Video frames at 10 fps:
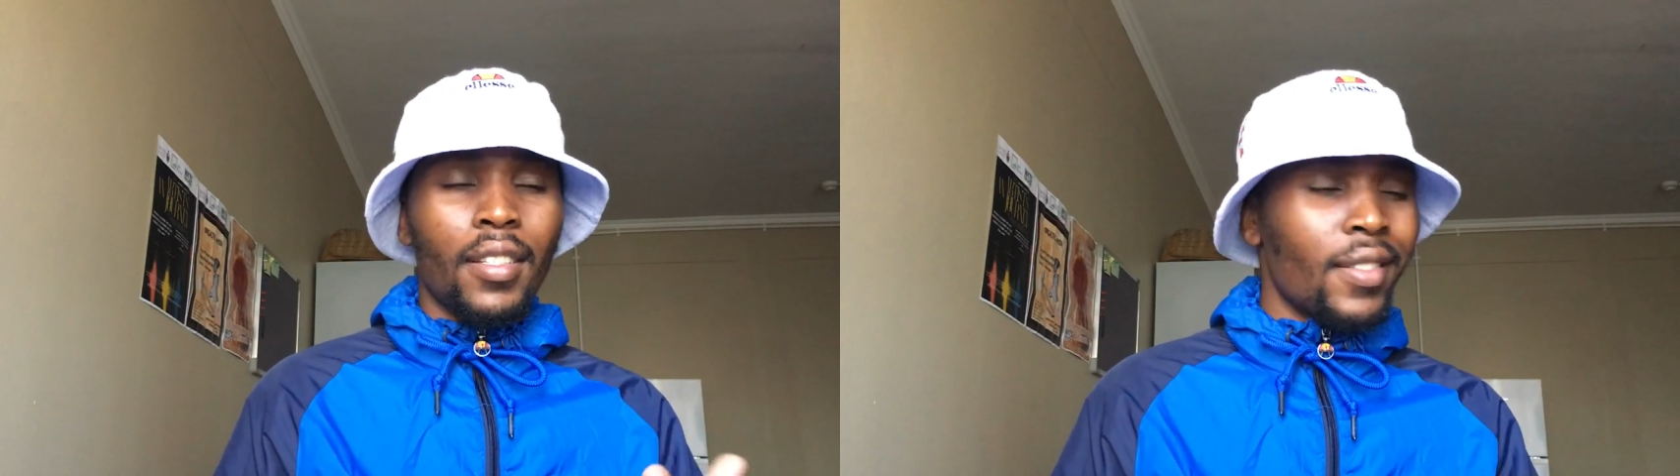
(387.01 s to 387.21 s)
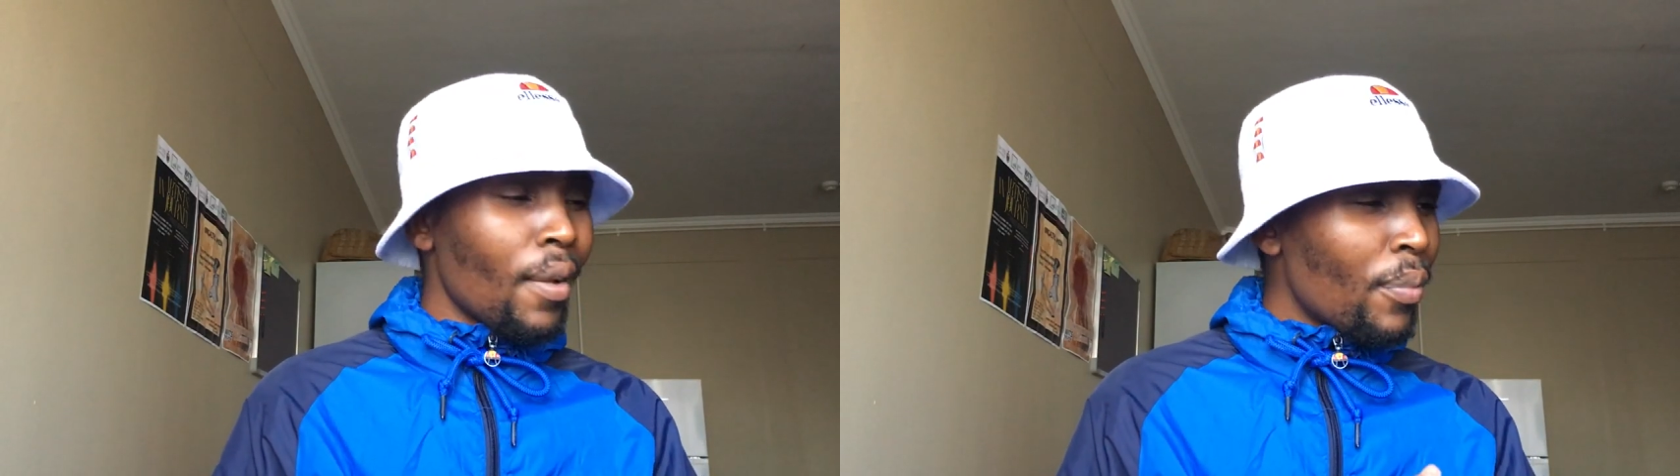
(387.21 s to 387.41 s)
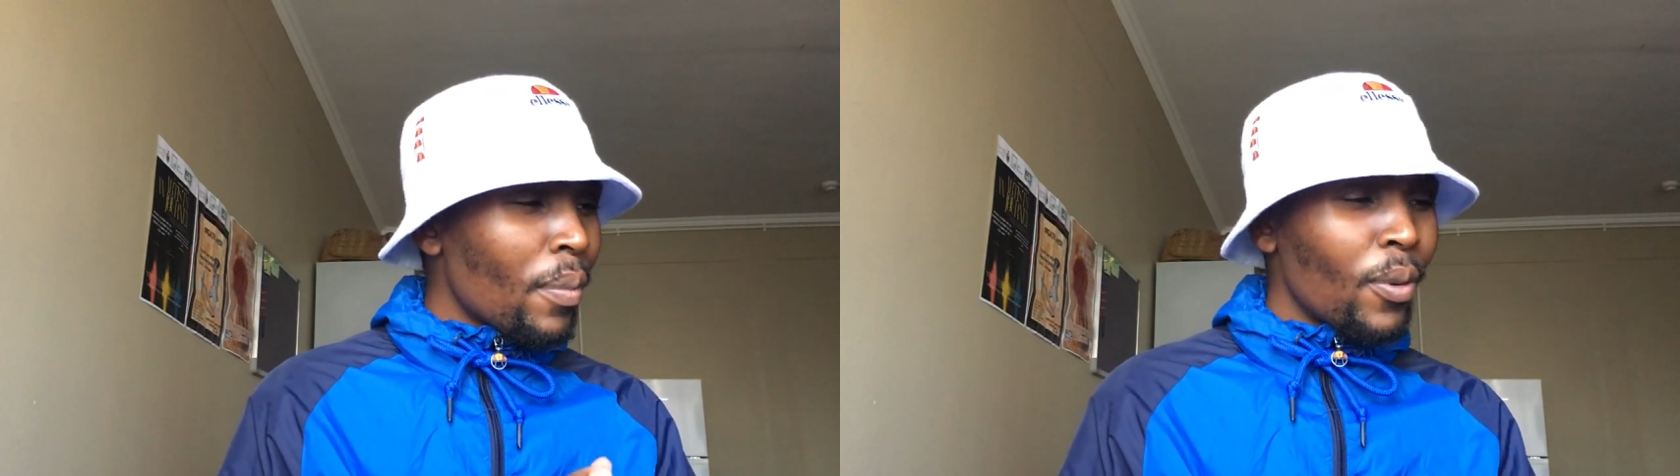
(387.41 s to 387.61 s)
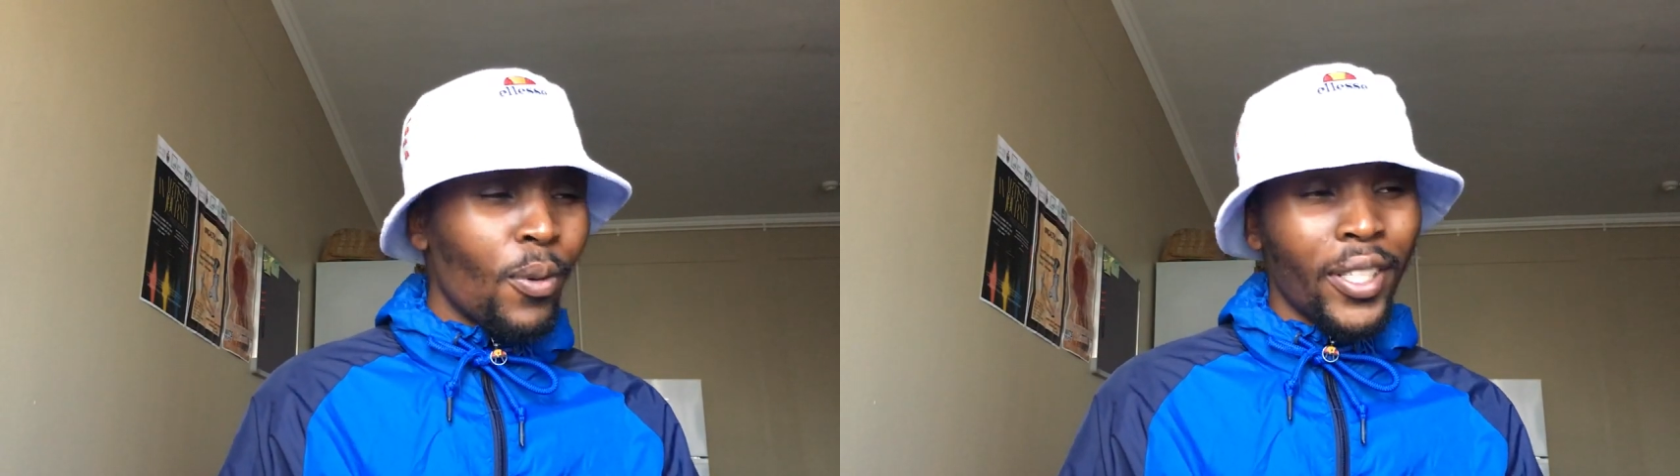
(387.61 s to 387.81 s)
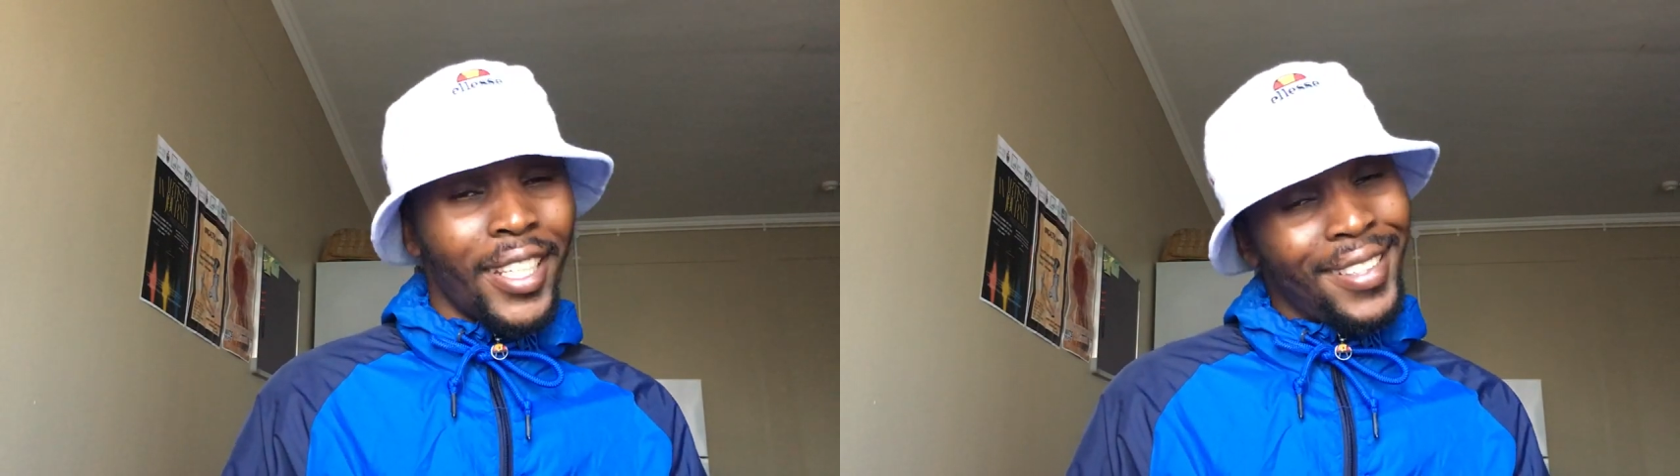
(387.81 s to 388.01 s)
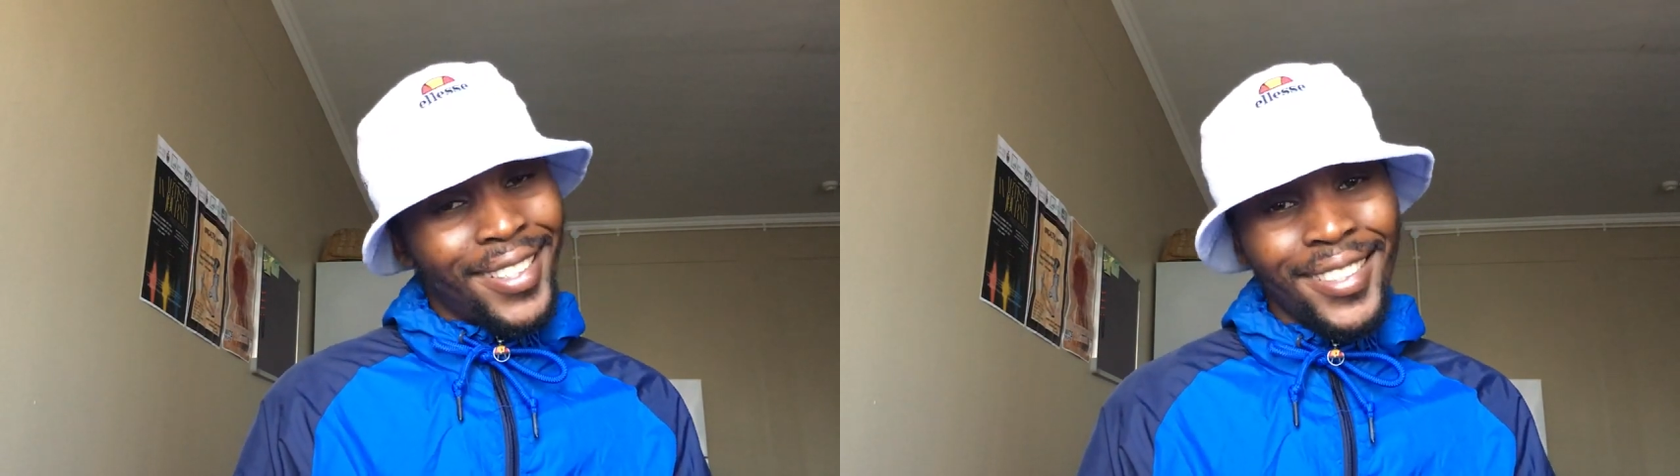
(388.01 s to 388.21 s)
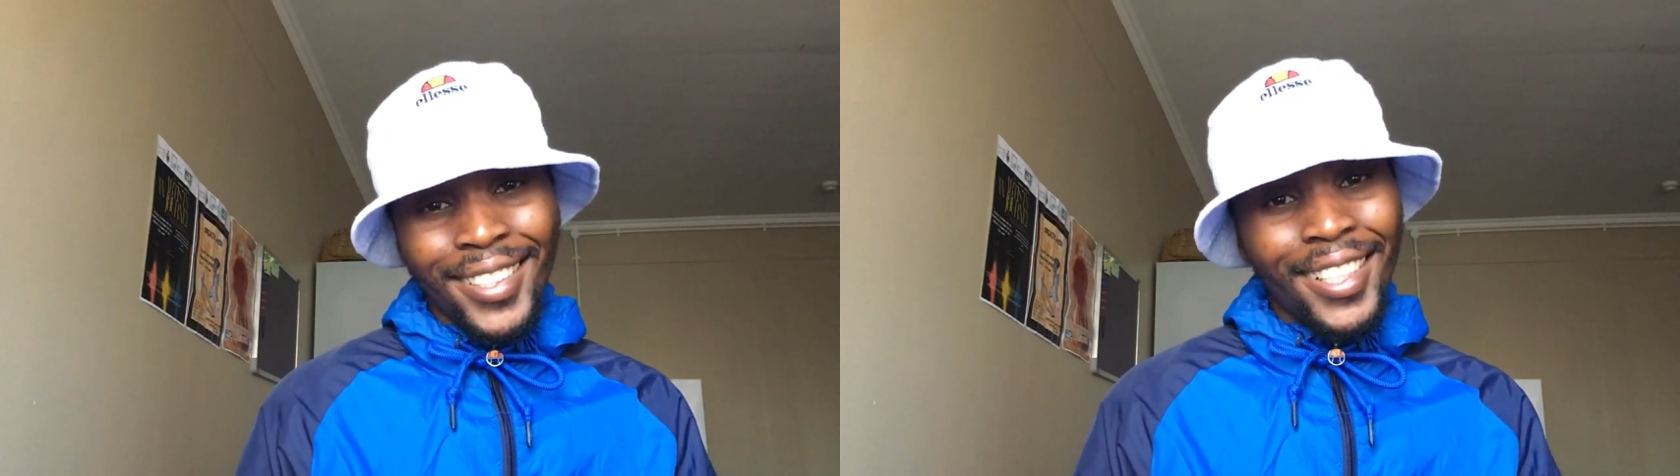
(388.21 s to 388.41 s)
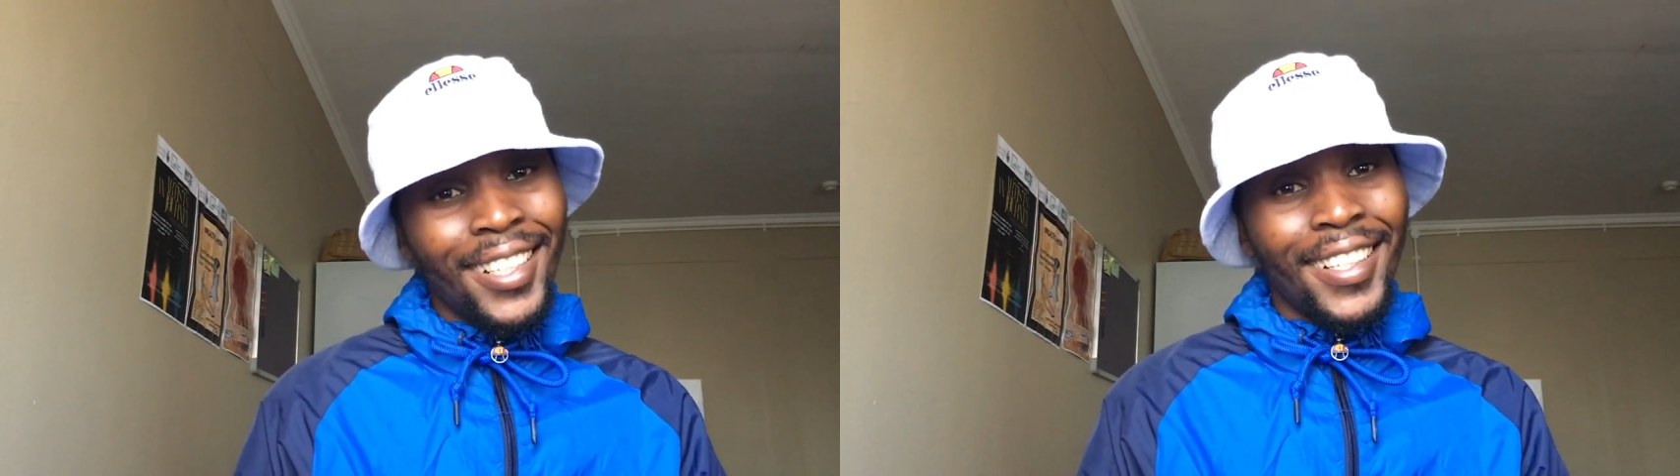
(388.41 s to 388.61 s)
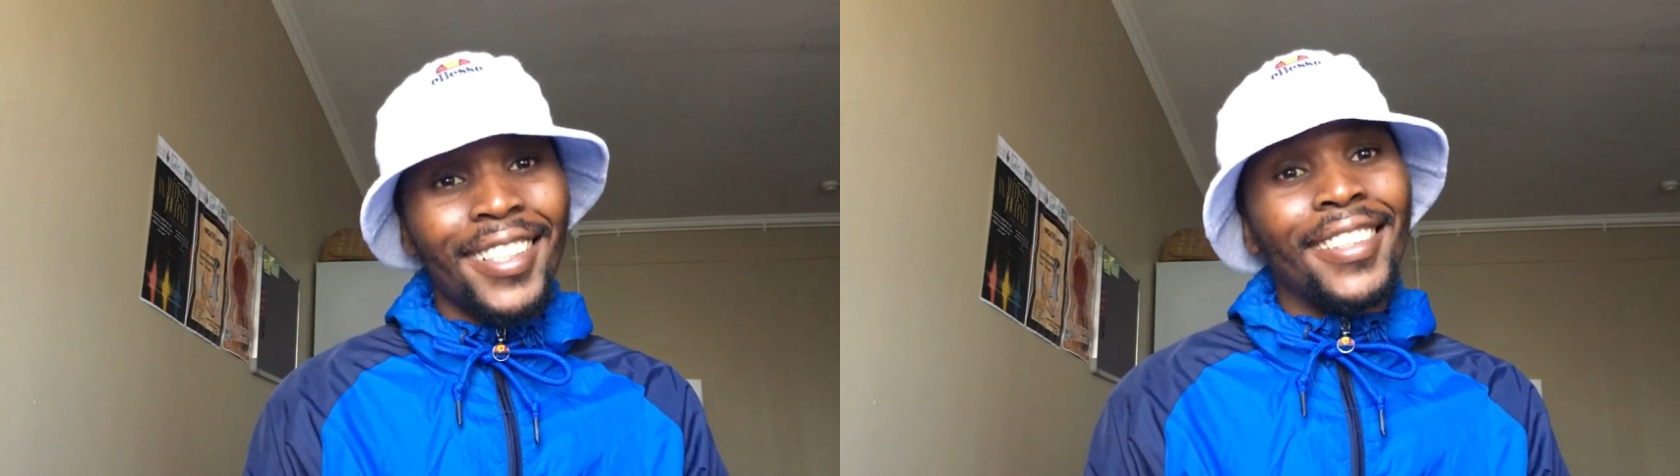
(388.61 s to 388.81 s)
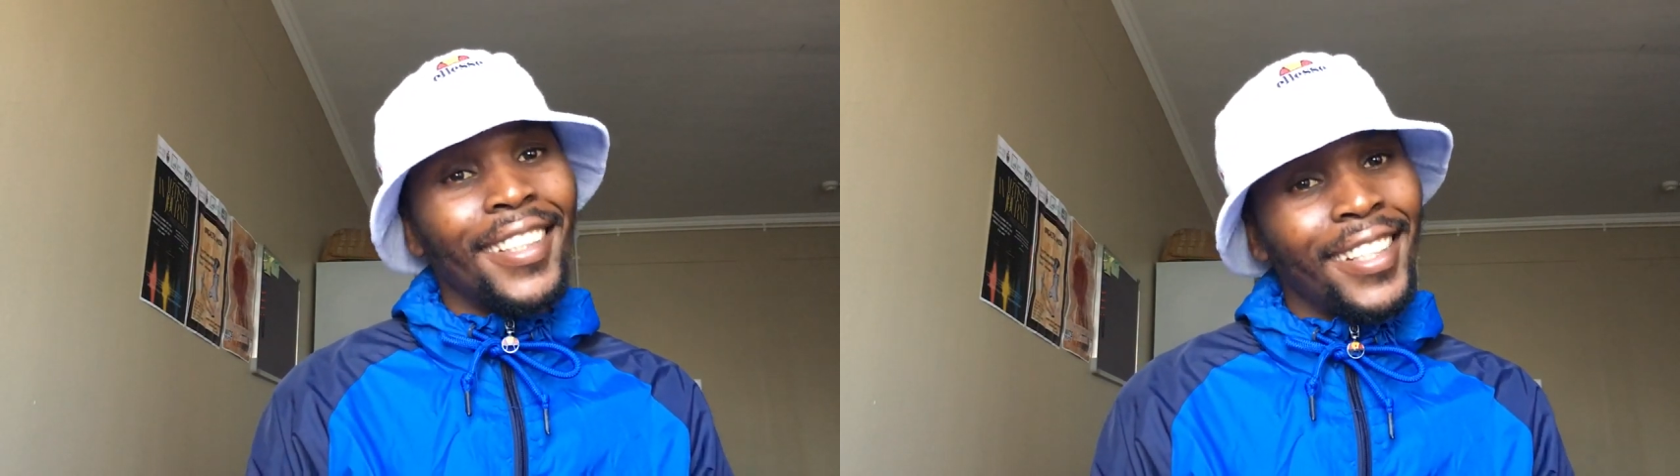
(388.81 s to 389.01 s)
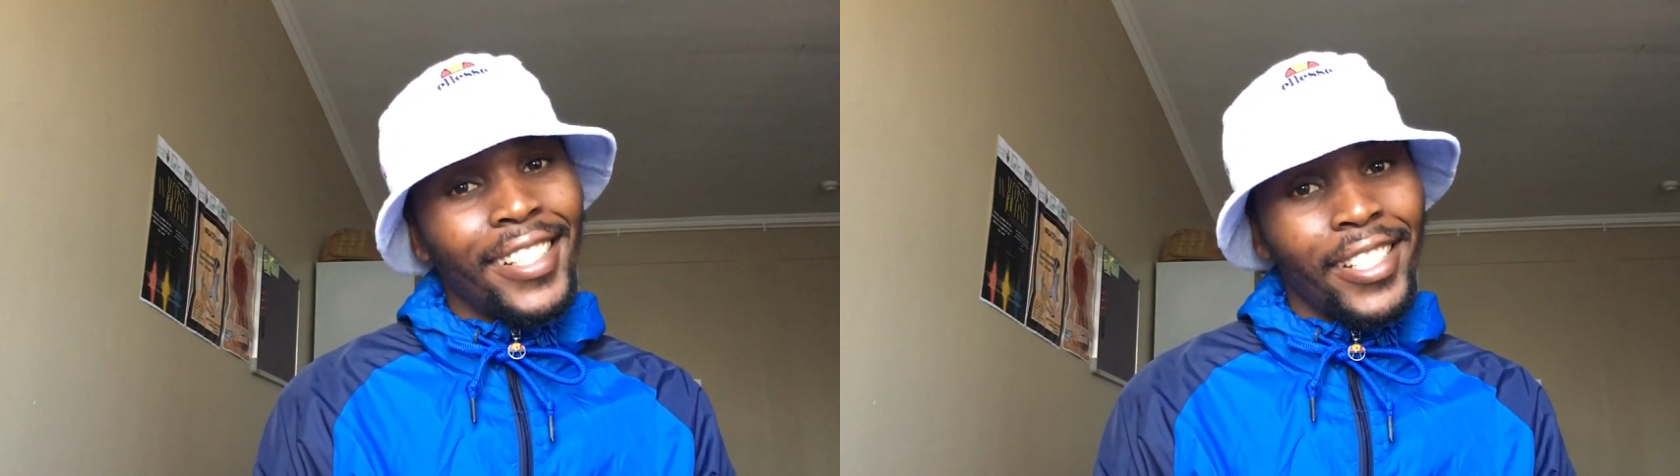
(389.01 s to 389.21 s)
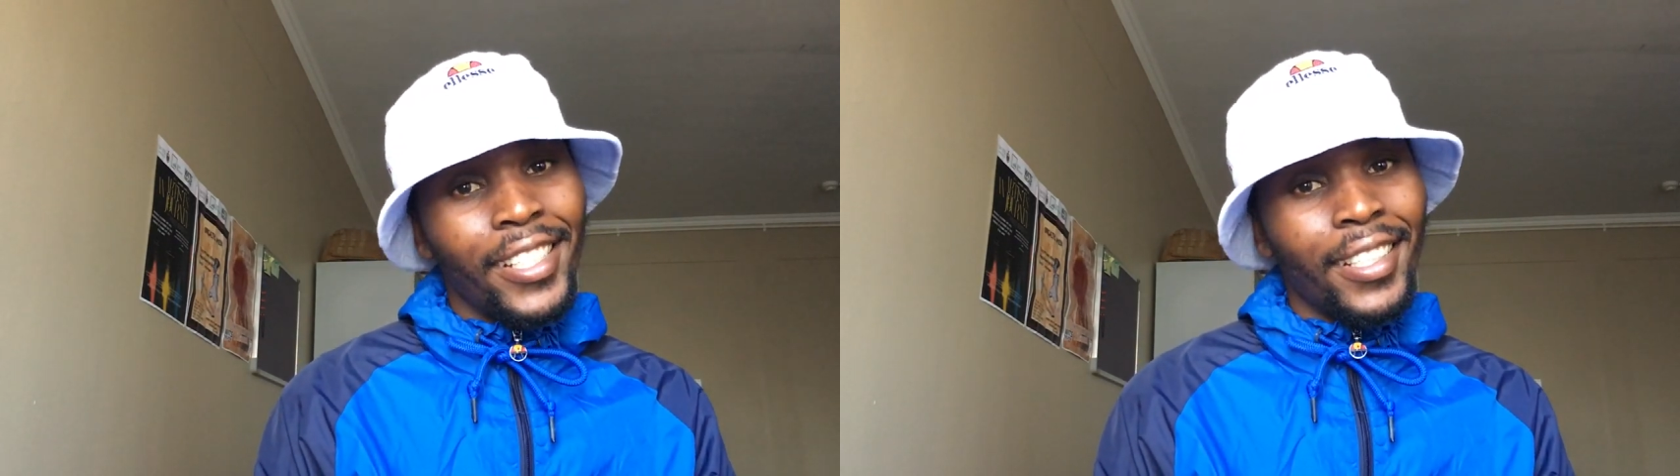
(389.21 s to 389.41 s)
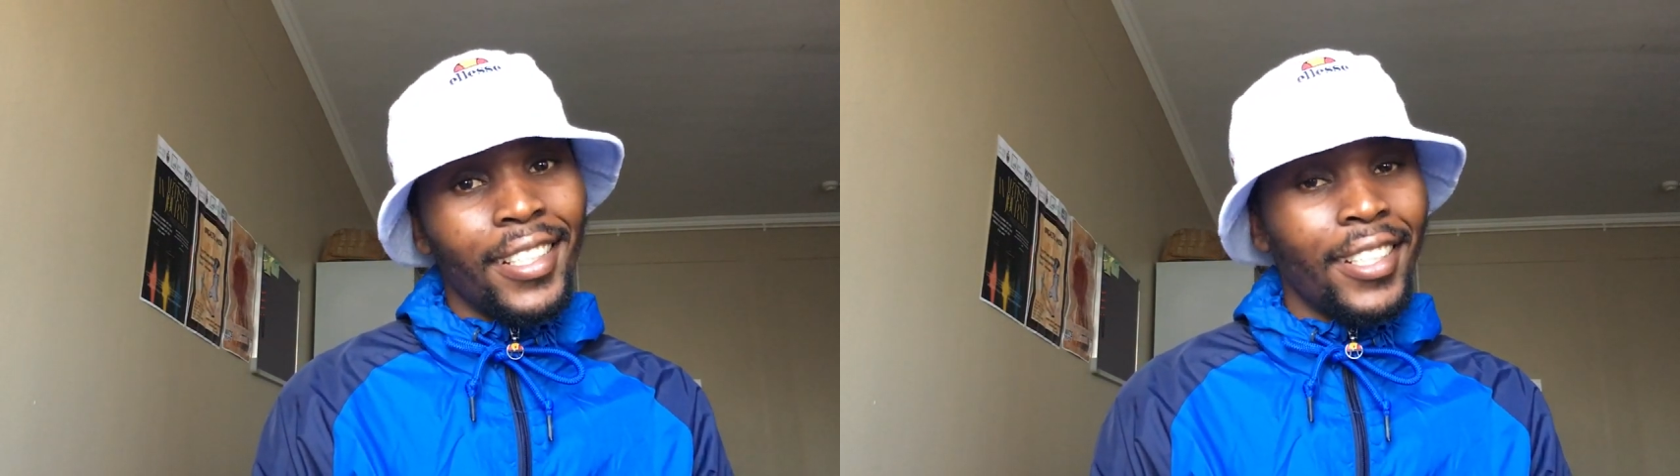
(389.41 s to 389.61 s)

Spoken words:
Some people, when they cook in the kitchen,